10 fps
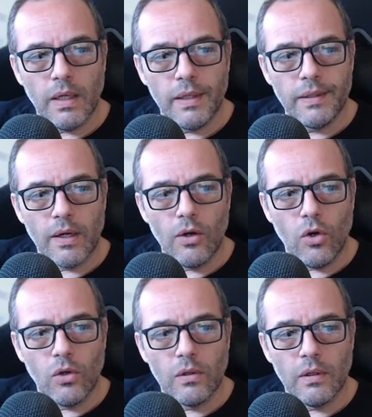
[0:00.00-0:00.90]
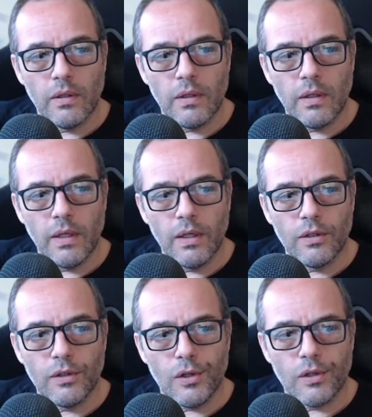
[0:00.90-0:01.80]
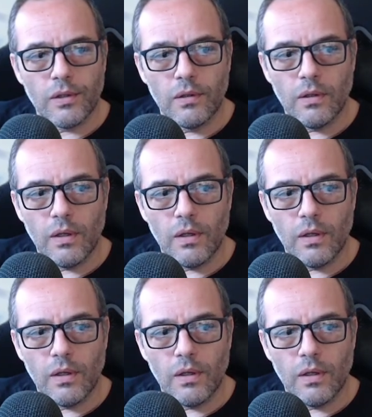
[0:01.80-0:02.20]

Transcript: enter long, ignore,